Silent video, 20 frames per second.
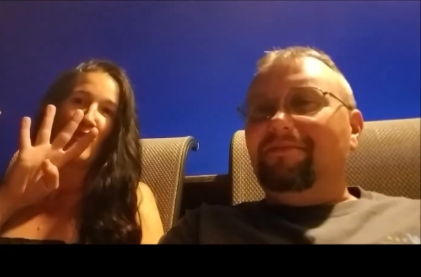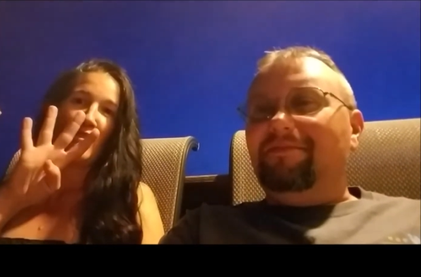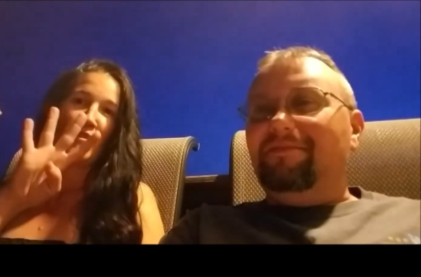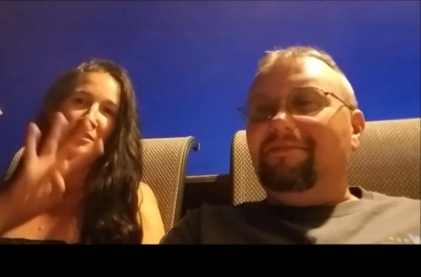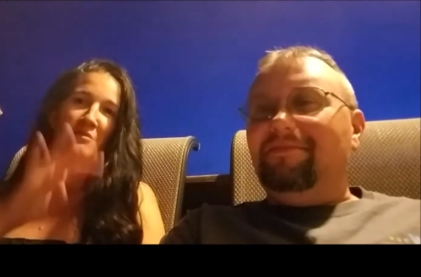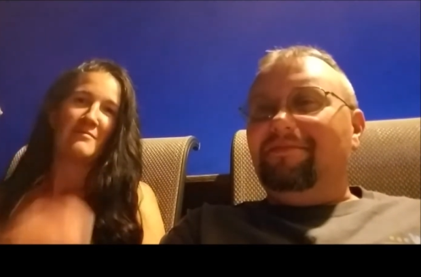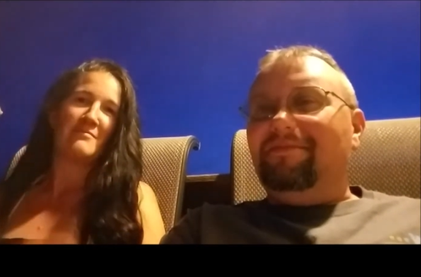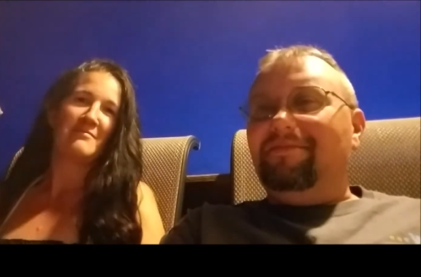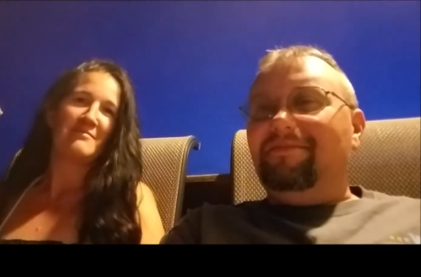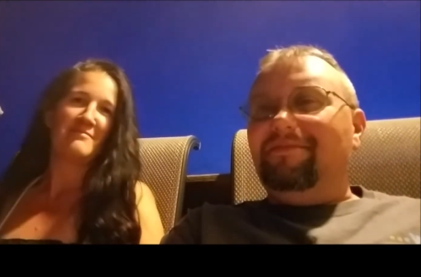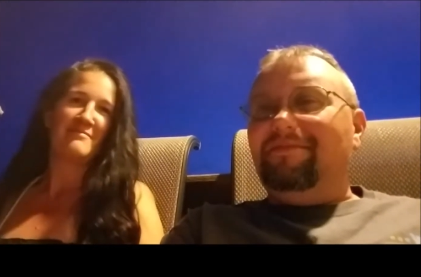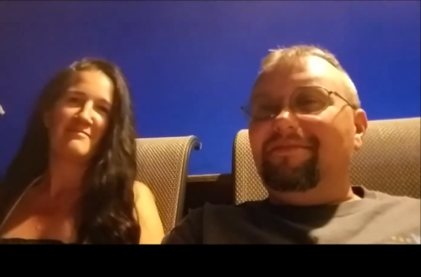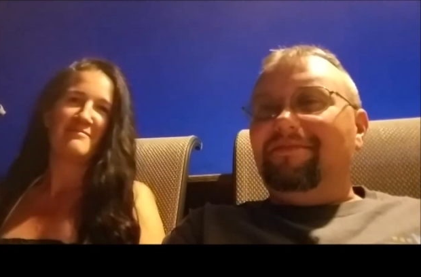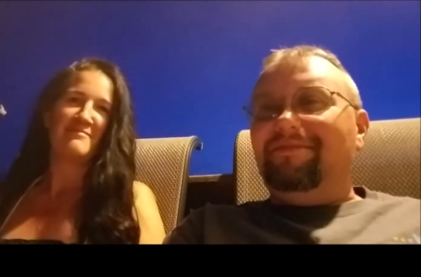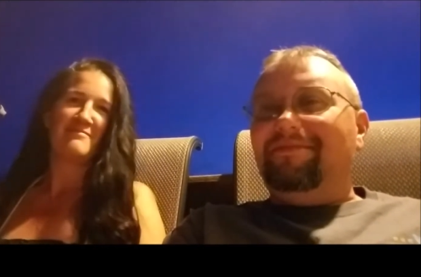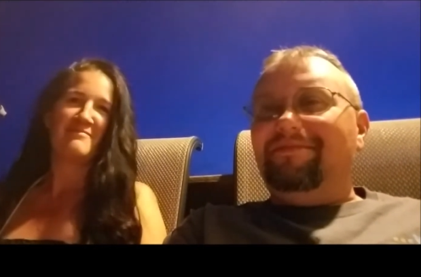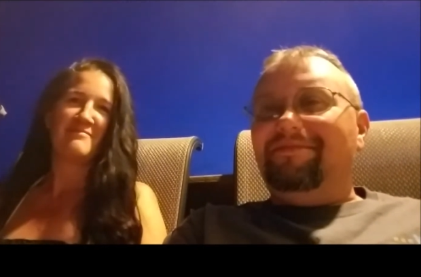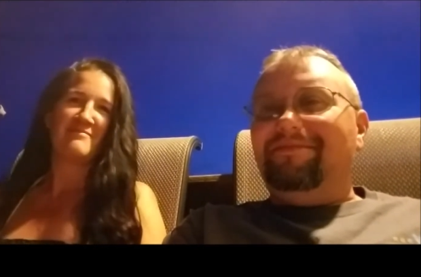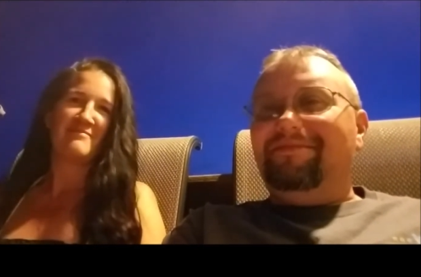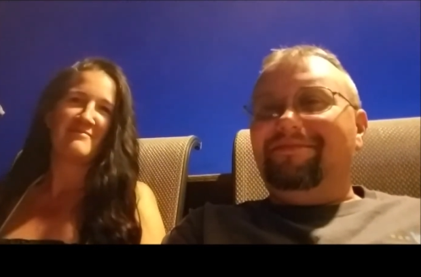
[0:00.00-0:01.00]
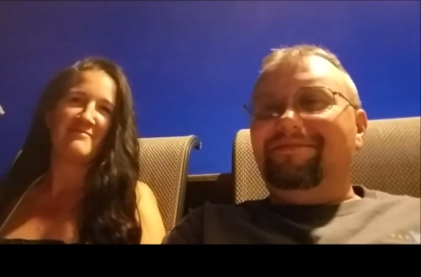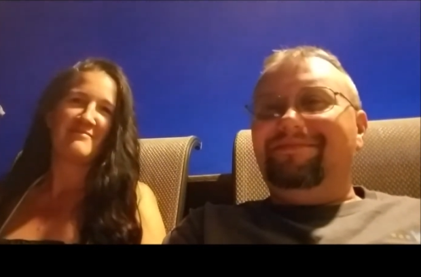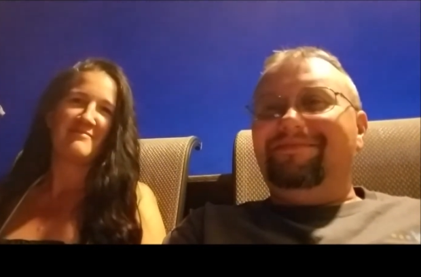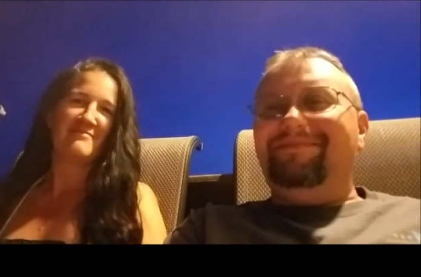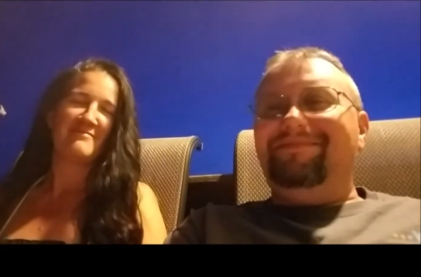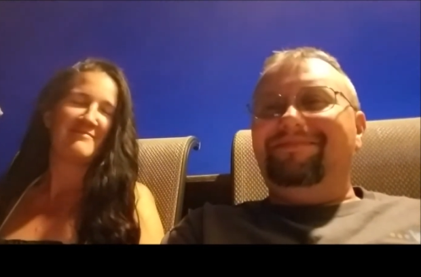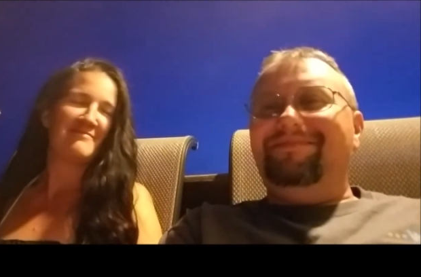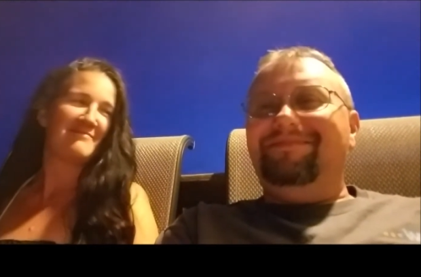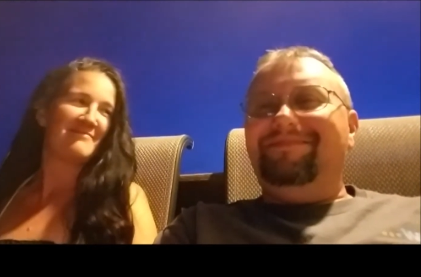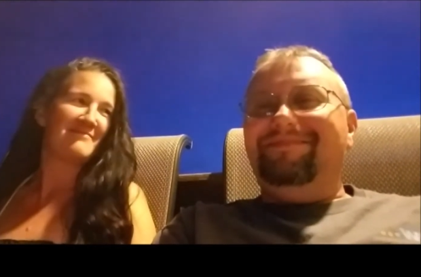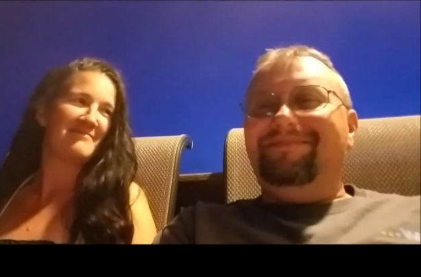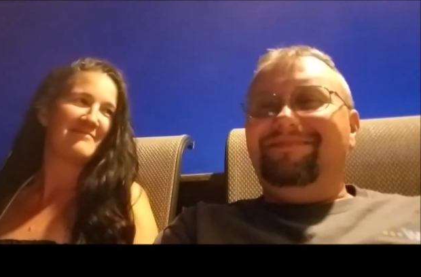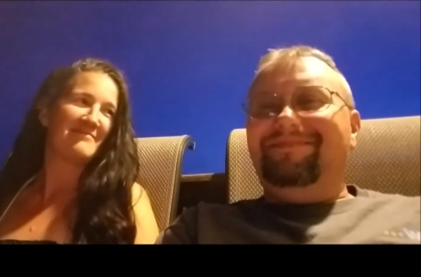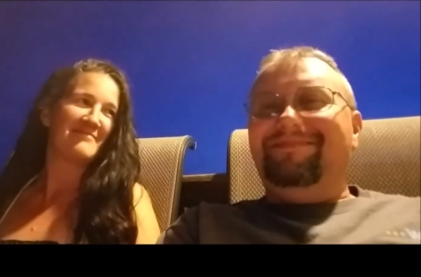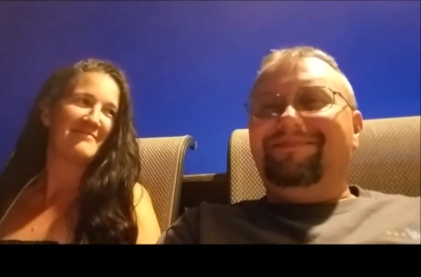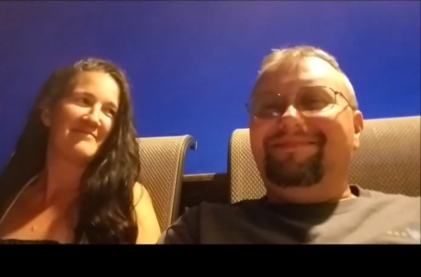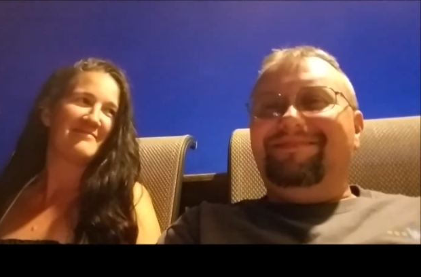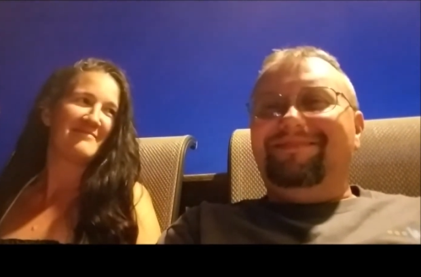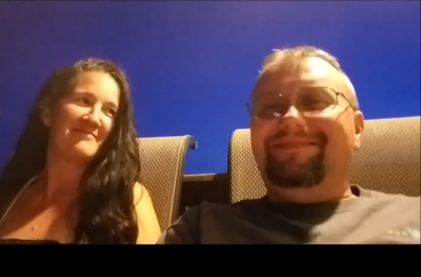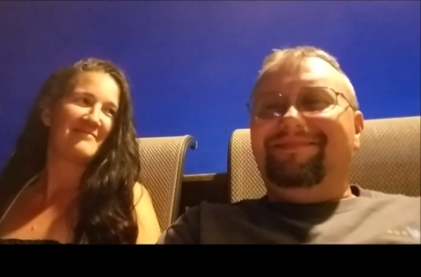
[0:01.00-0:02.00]

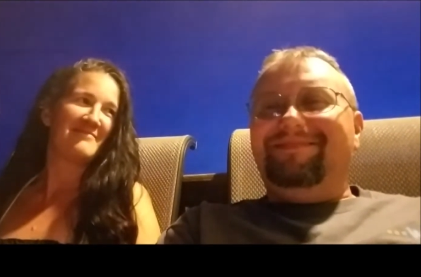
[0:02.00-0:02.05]
(no one is talking)